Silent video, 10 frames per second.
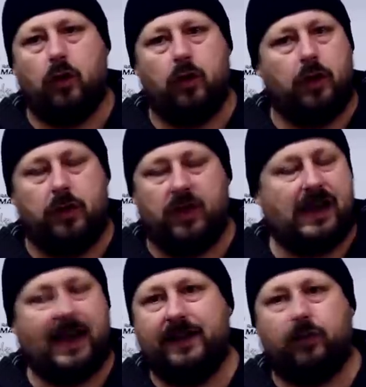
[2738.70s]
The
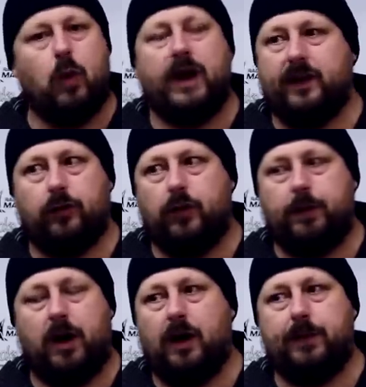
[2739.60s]
glaze one is on the
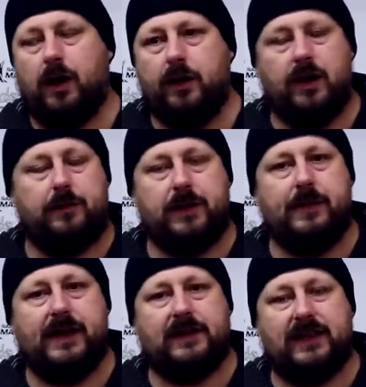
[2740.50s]
pipeline that I've been
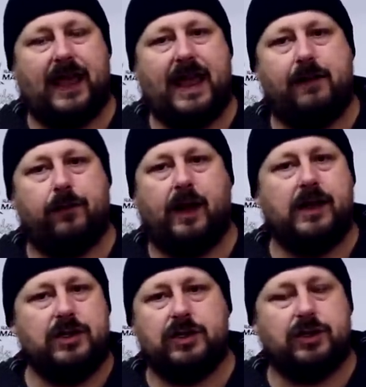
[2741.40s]
meaning to get out for
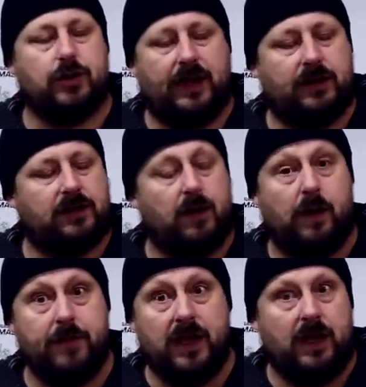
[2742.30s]
ages, just not at the
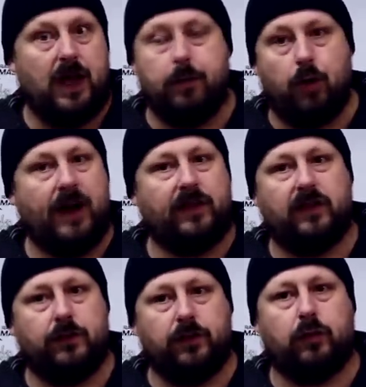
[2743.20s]
time.
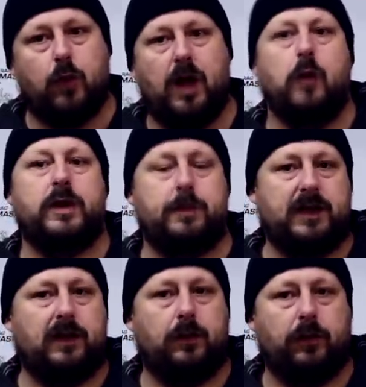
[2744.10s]
Abrasives as well. We're going to
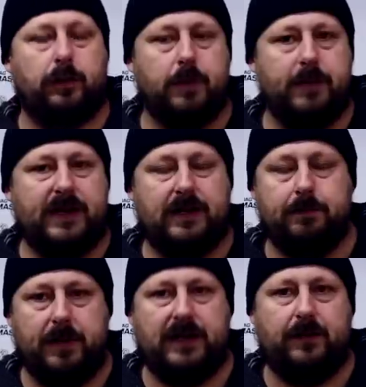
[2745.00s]
be doing some
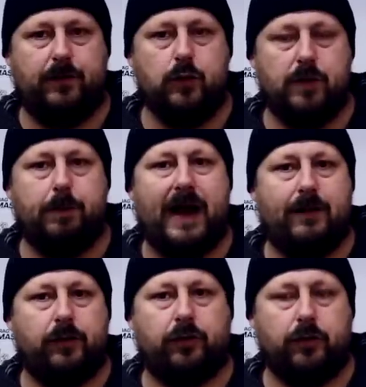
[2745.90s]
meaningful
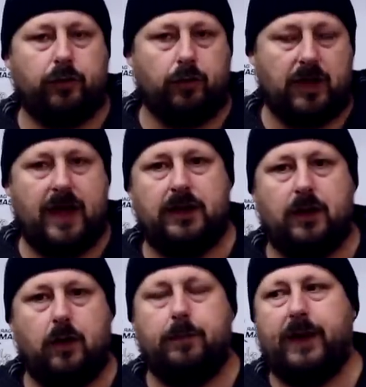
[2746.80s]
comparisons on cutting
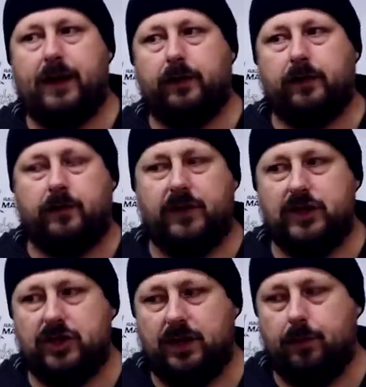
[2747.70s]
compounds and
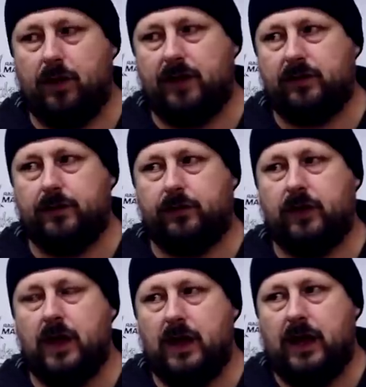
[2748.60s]
finishing
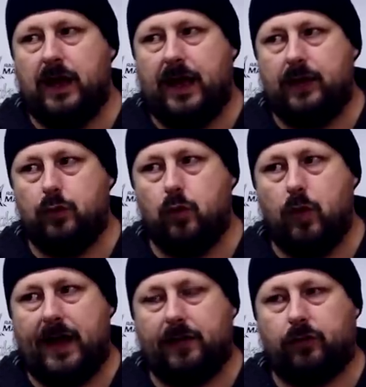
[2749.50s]
abrasives and all
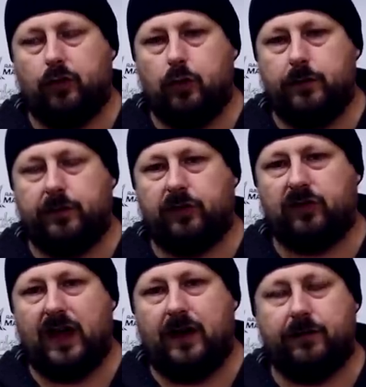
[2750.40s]
that sort of
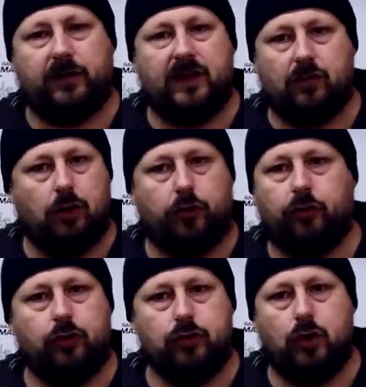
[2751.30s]
stuff. So there's lots
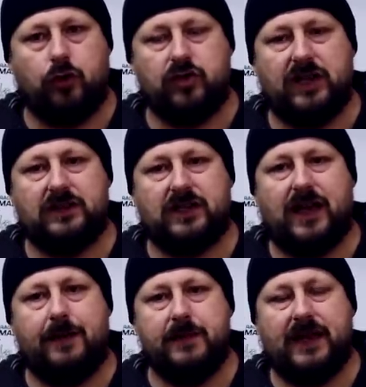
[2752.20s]
of good content to
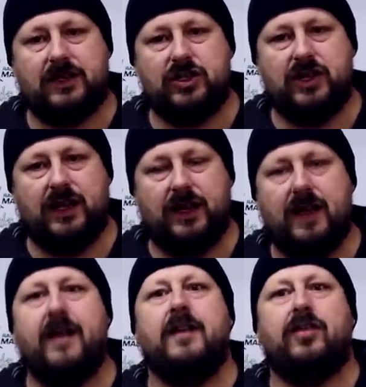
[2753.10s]
come next year.
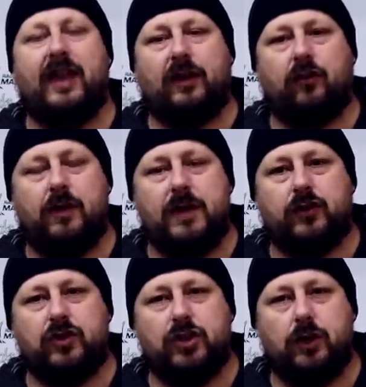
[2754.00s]
Thanks very
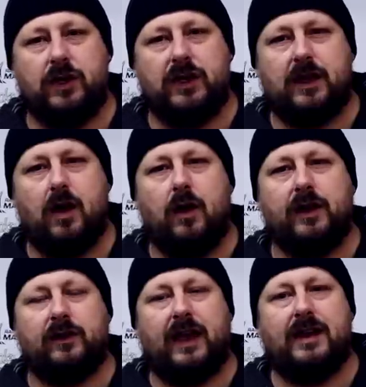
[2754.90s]
much for tuning in,
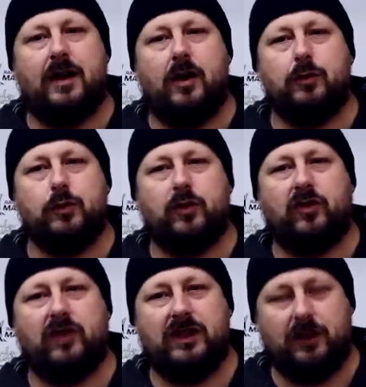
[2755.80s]
guys, and I will
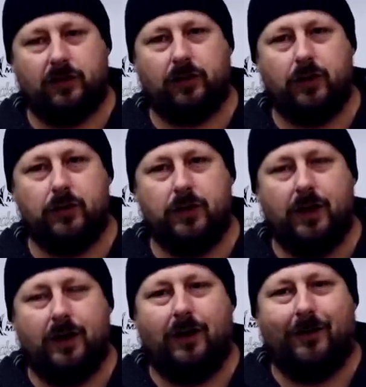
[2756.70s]
see you soon
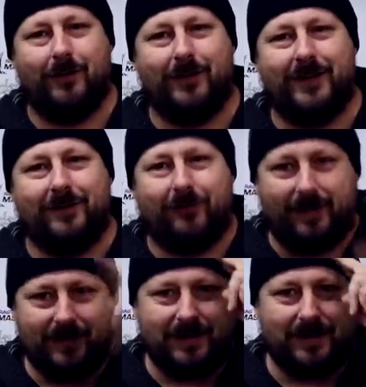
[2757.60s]
on the
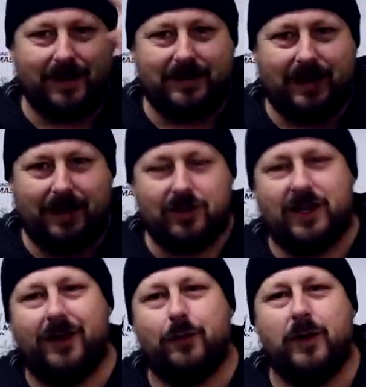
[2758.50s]
Forensics Detailing
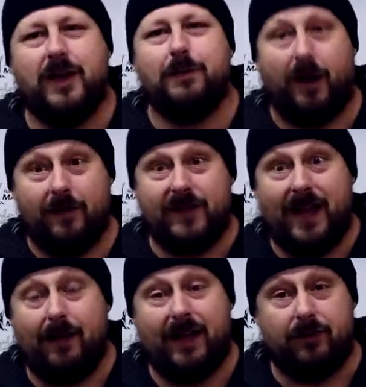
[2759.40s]
channel. Bye for
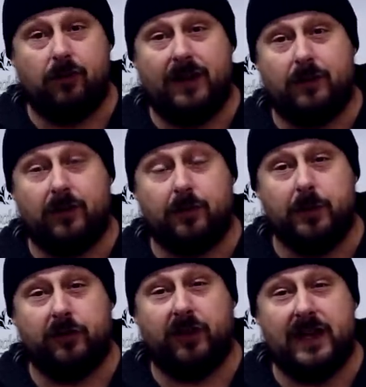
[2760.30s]
now. Have a great
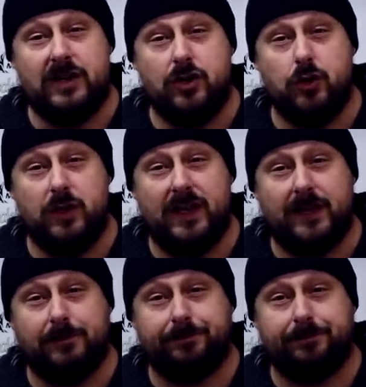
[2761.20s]
Christmas and New Year.